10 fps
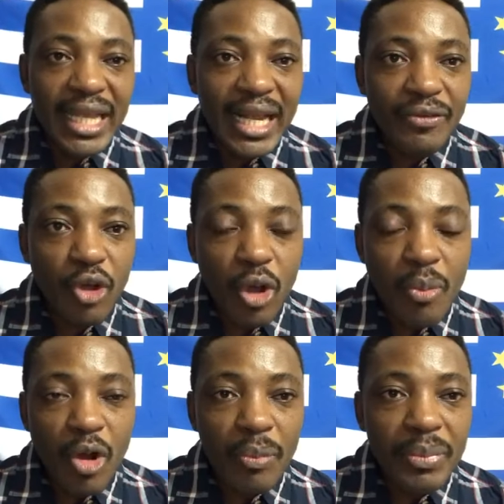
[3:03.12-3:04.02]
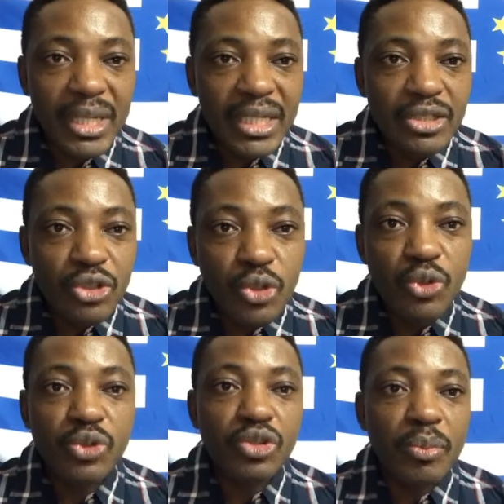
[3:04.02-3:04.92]
that have come up
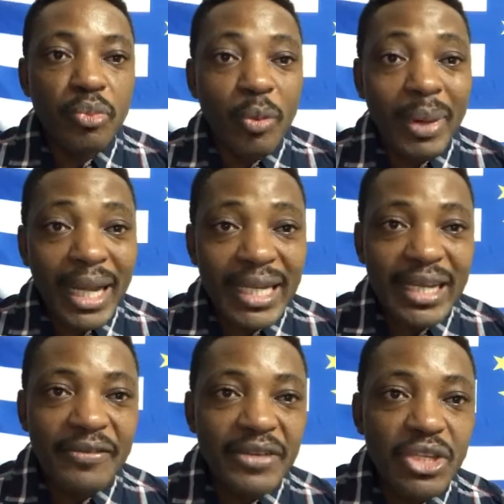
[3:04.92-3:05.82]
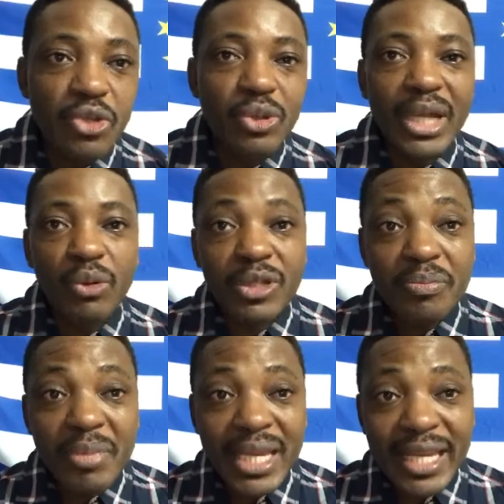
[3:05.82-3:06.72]
due to some propaganda video that
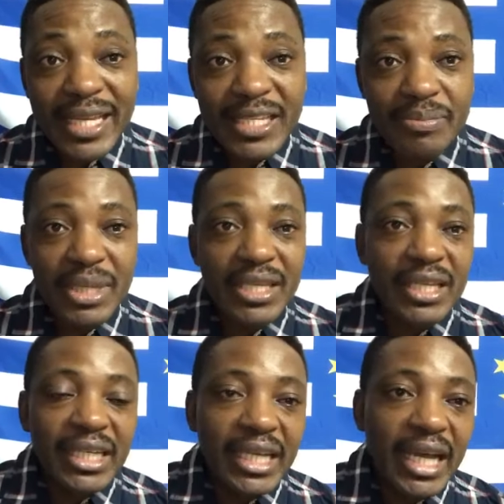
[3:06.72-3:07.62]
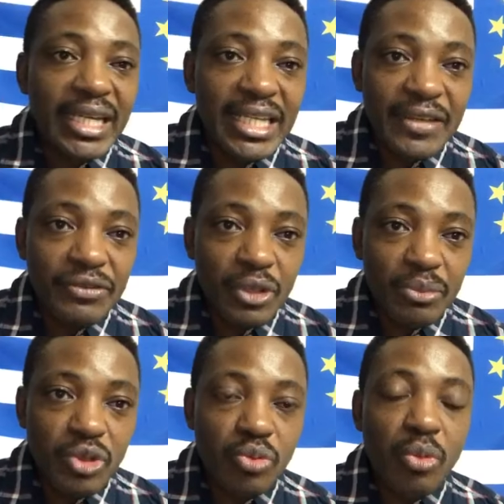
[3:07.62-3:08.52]
was made against me, and give
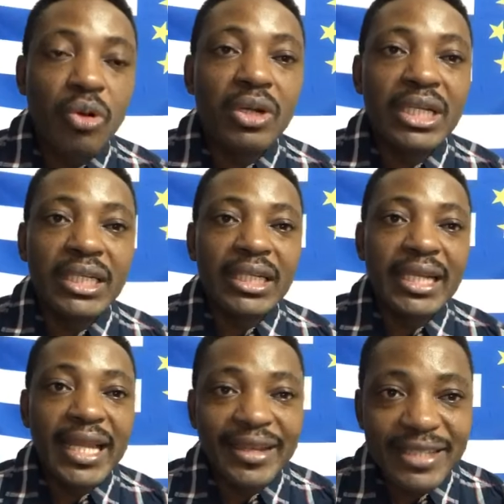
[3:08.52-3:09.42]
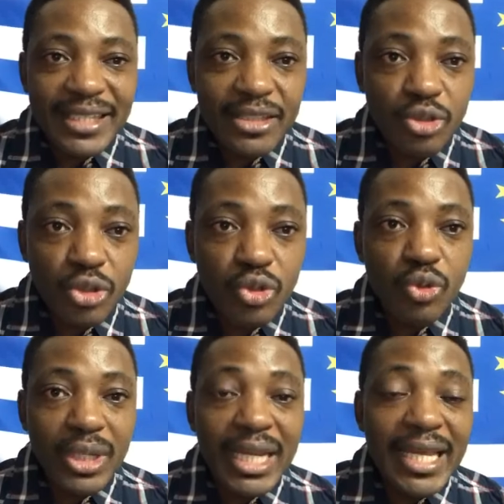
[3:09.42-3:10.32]
some small clarity just
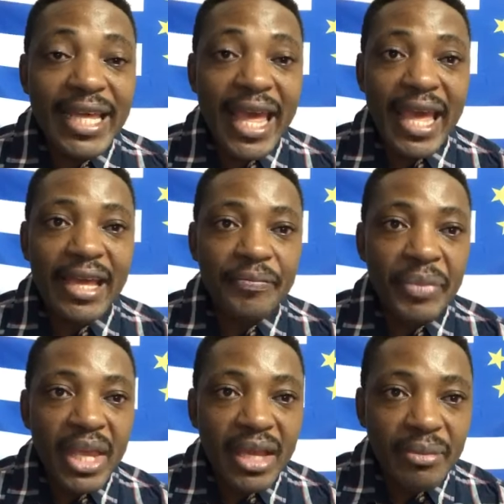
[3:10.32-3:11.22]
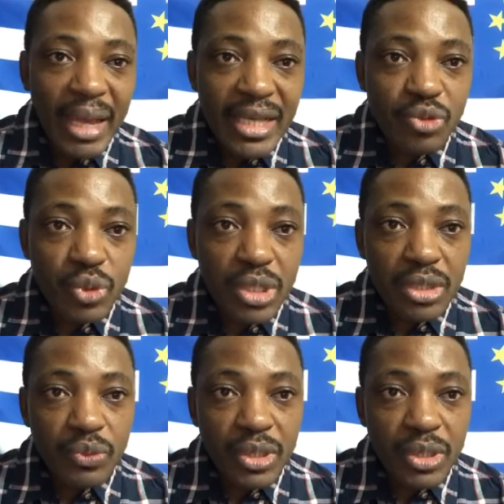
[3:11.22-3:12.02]
to clear the air as we